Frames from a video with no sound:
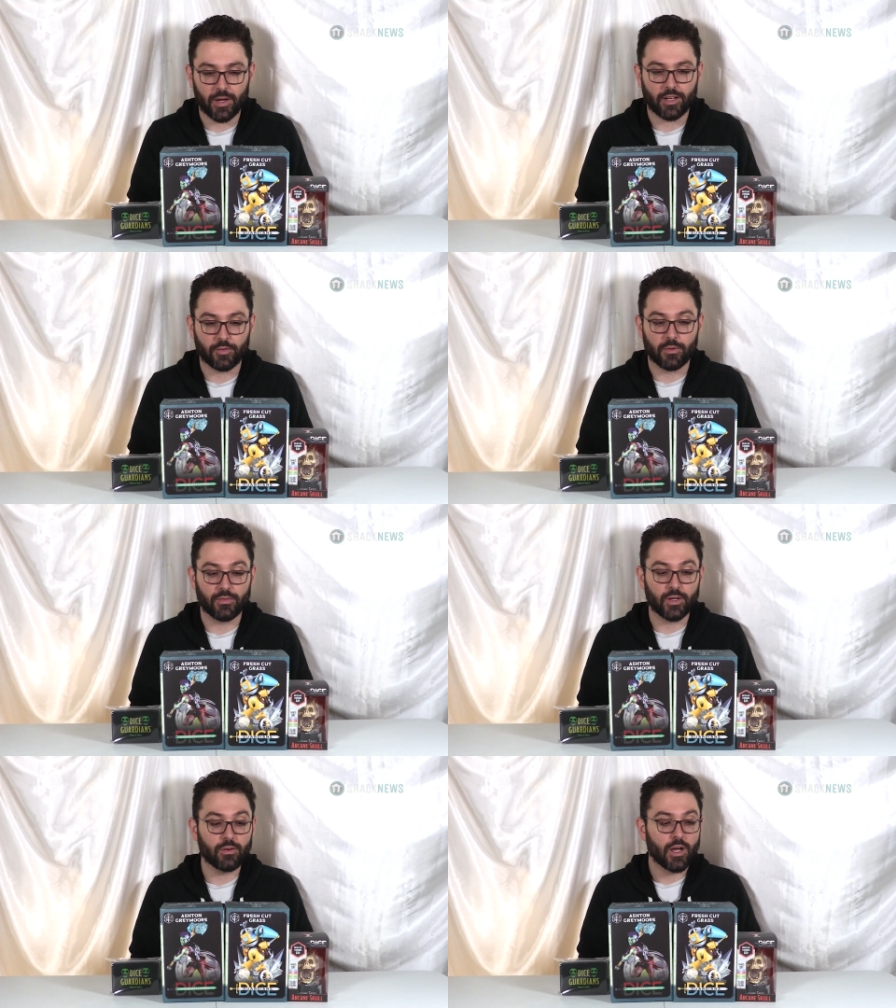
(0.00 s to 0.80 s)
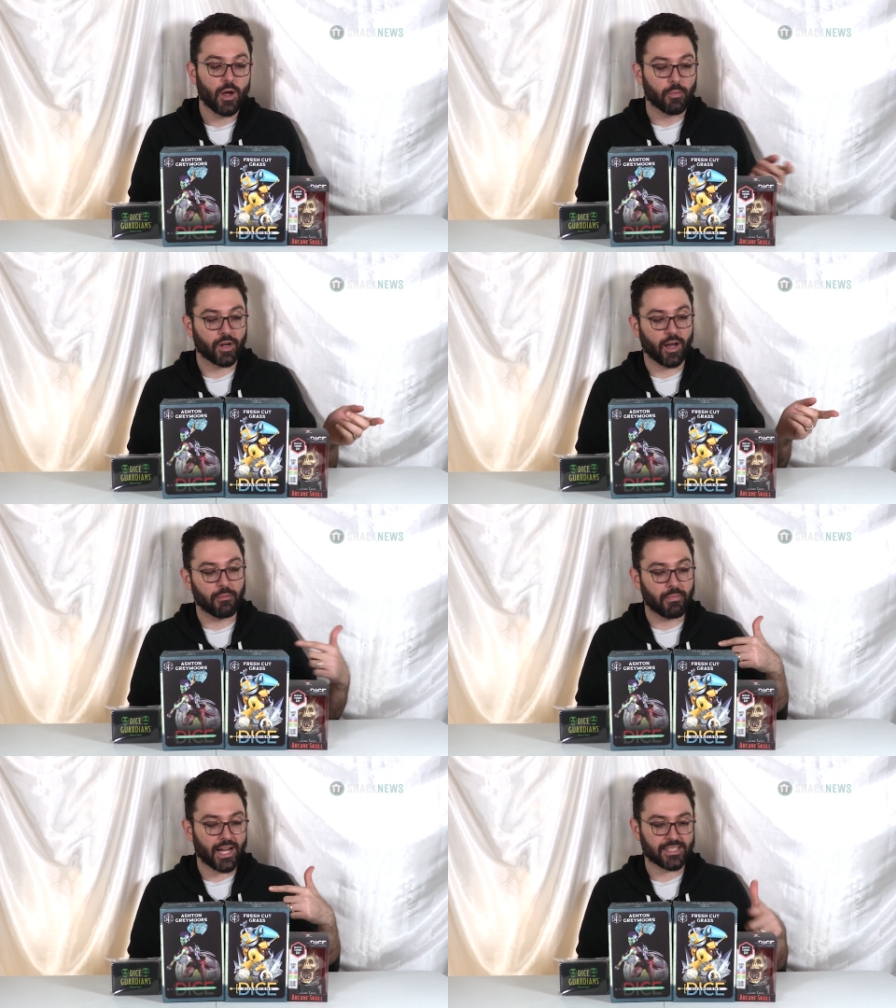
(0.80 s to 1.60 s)
products for review. We're going to
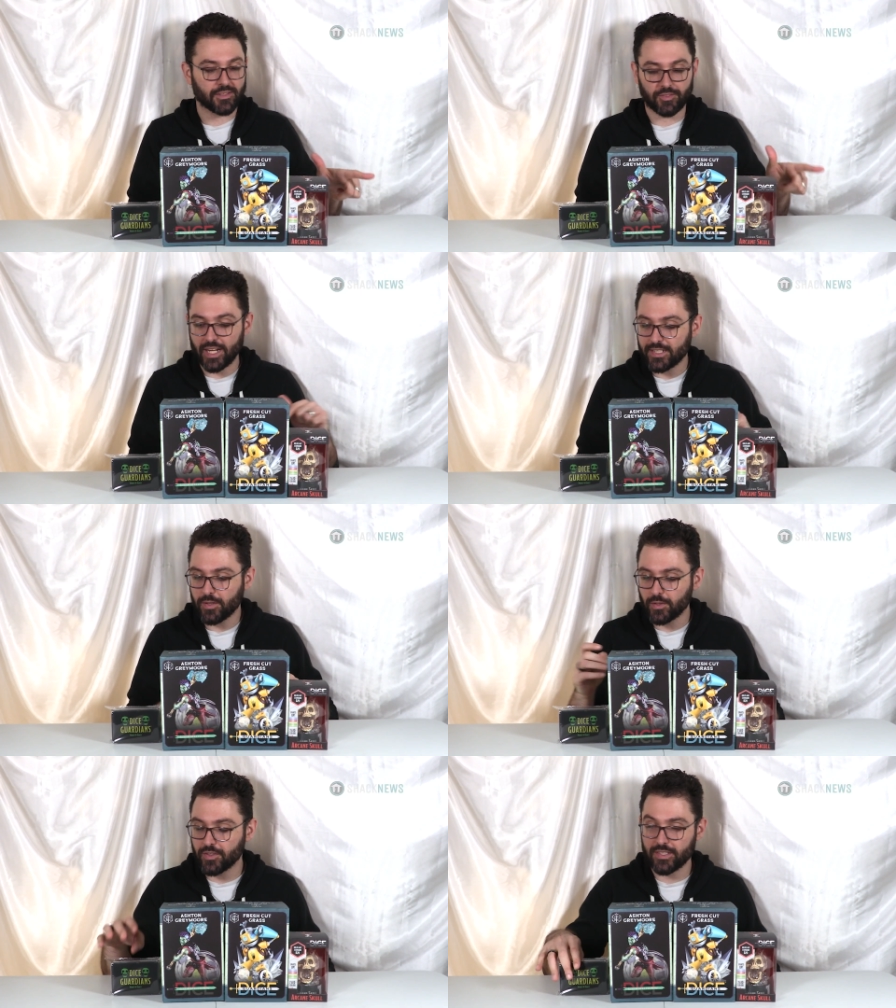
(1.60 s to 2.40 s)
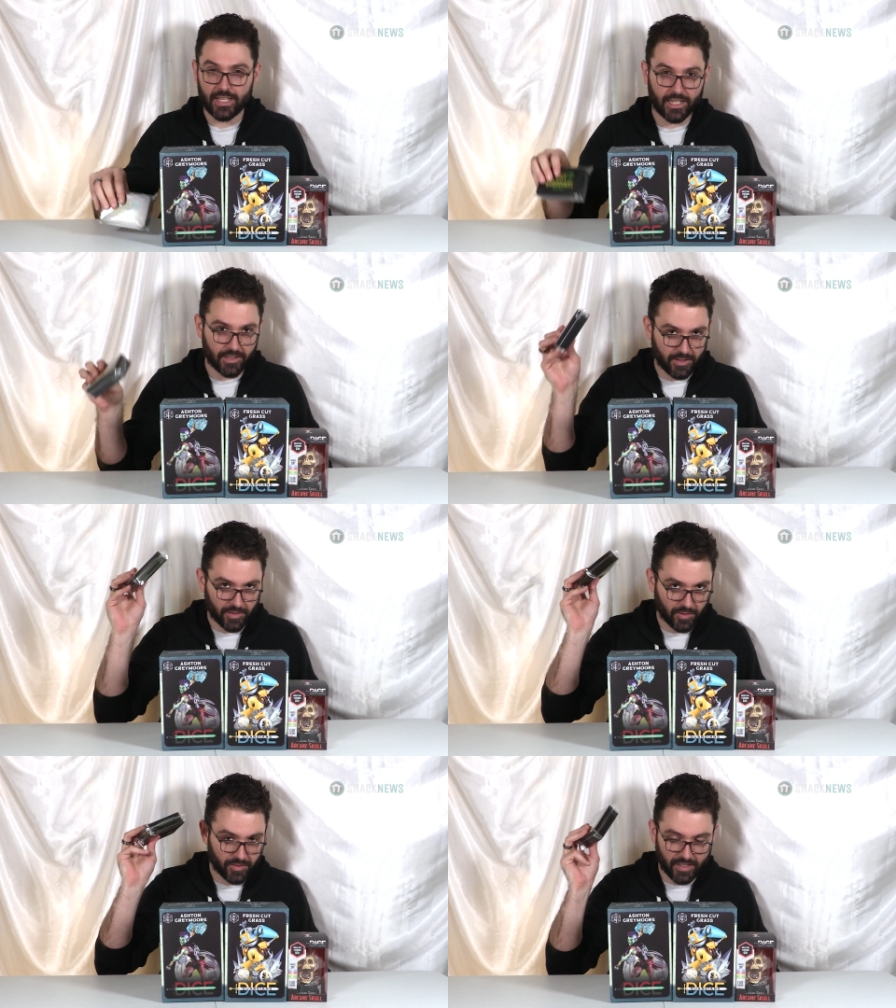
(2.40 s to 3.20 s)
unbox their dice holders and take a look at
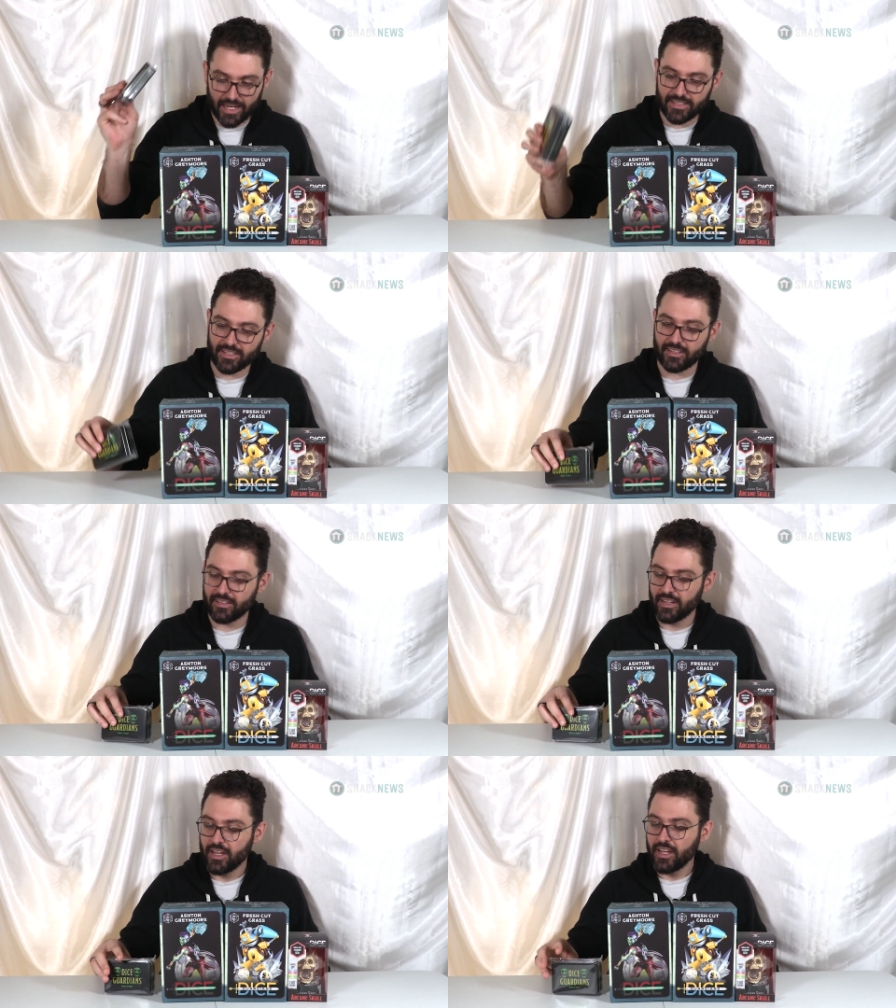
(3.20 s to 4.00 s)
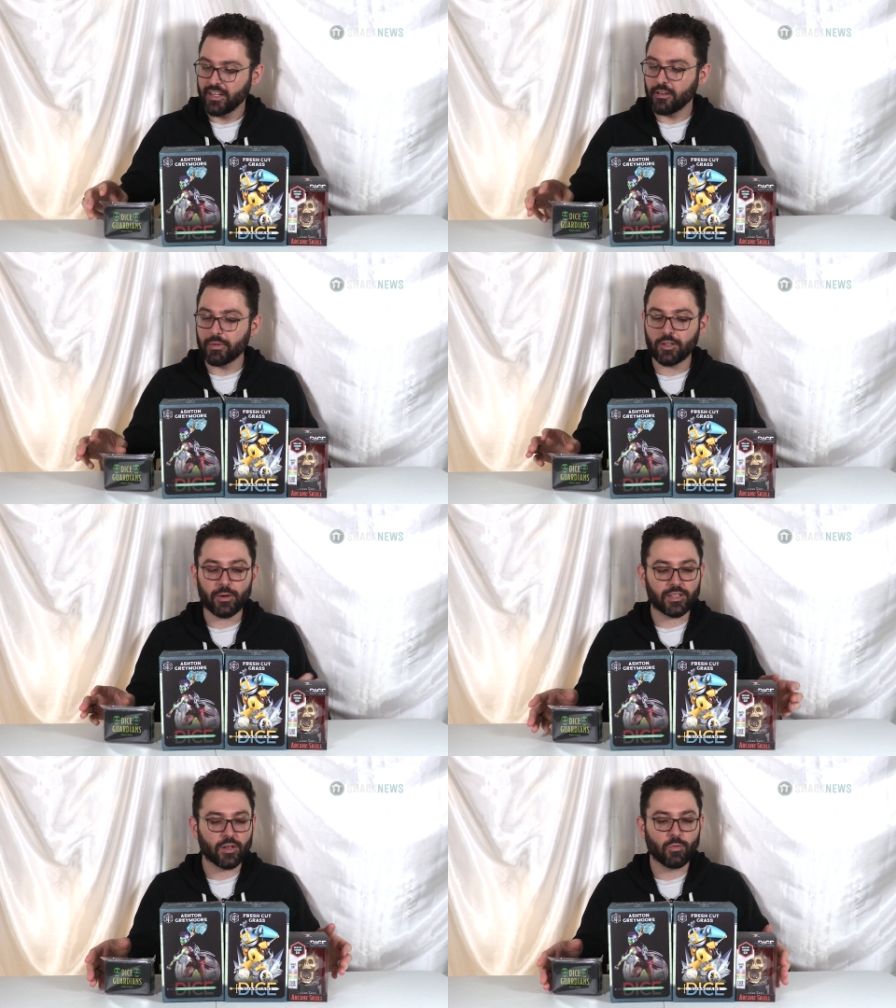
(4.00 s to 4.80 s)
their dice and give them a
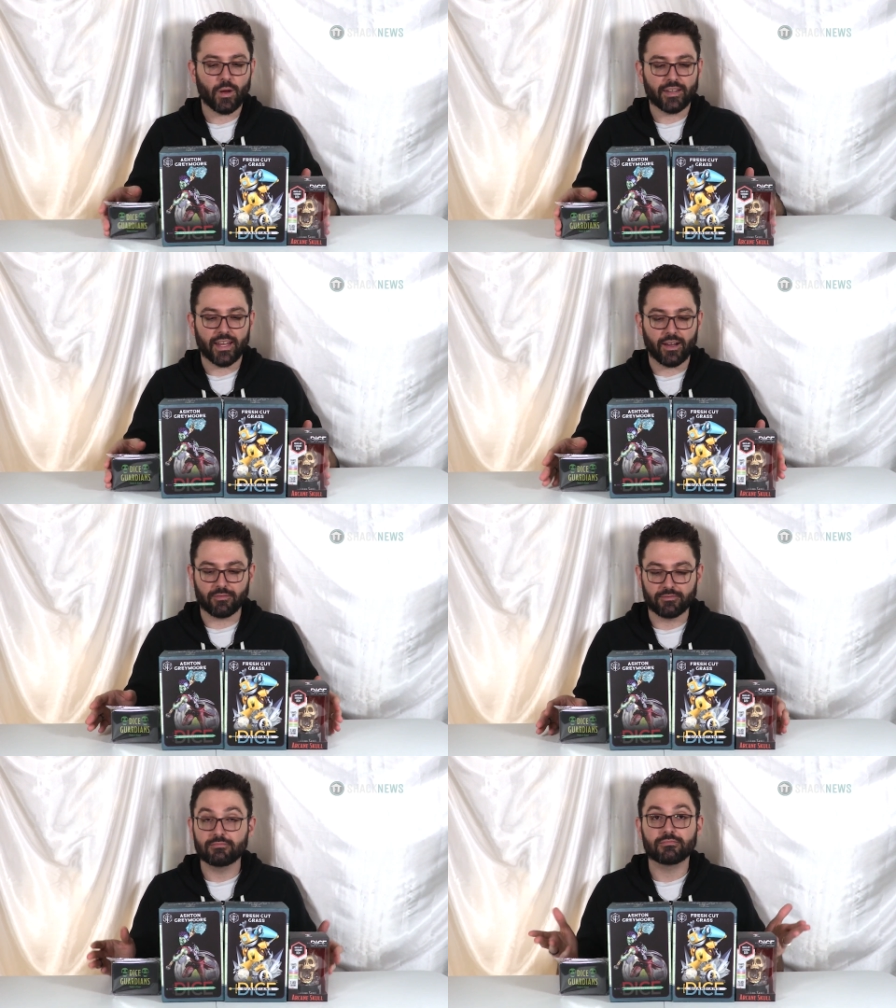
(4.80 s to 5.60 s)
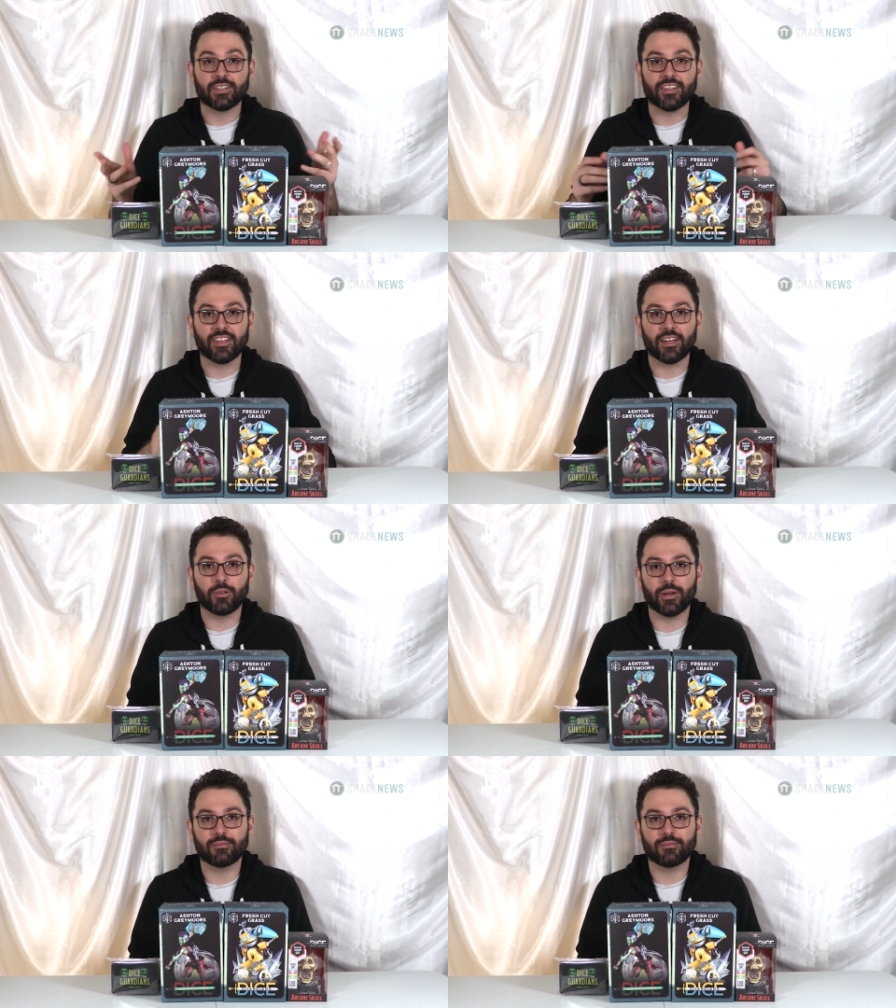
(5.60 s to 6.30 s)
quick little rundown. Let's get into it.